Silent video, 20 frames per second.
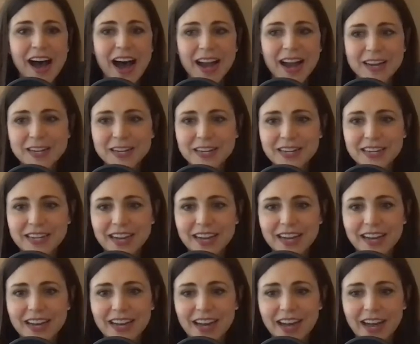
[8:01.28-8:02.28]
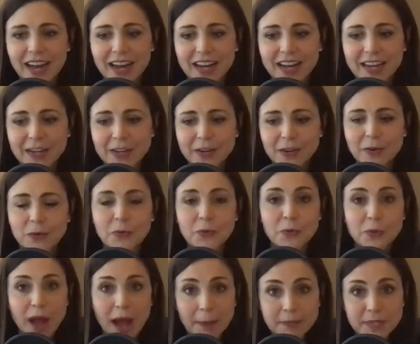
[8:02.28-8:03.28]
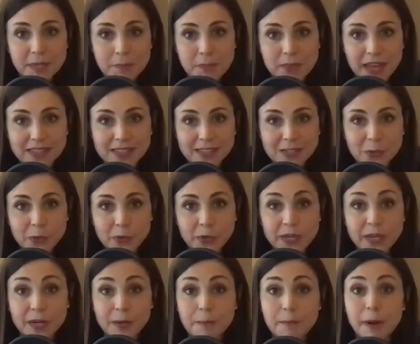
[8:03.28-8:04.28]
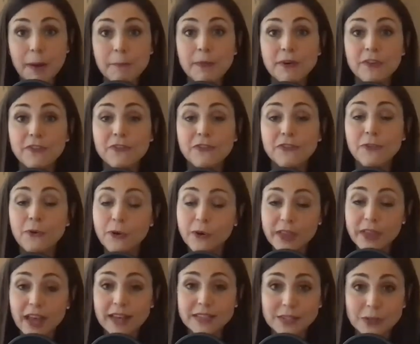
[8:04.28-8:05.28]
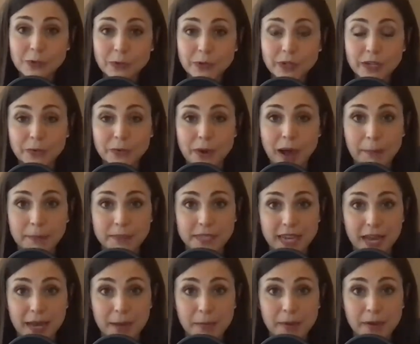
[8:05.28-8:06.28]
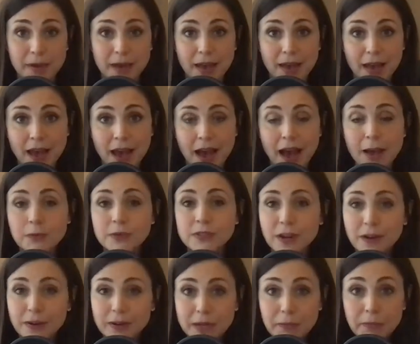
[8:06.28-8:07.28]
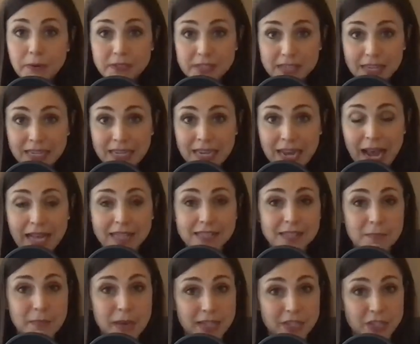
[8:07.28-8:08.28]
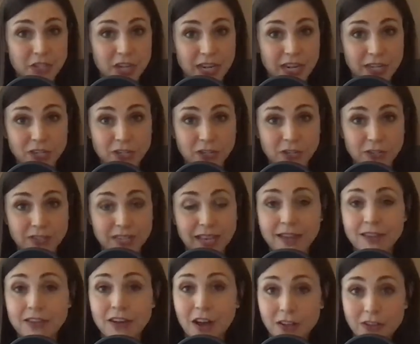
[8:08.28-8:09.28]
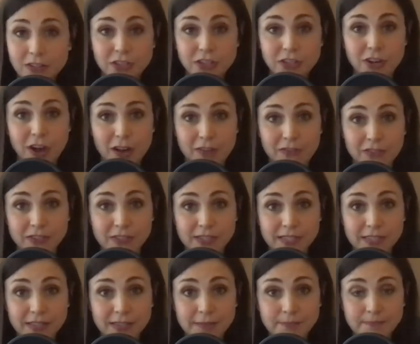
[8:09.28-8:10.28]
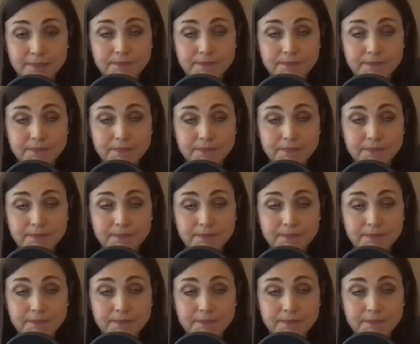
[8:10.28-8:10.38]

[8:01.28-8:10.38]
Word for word: I, I wrapped up that school year, but before that school year wrapped up, I was already presenting at some educational technology conferences,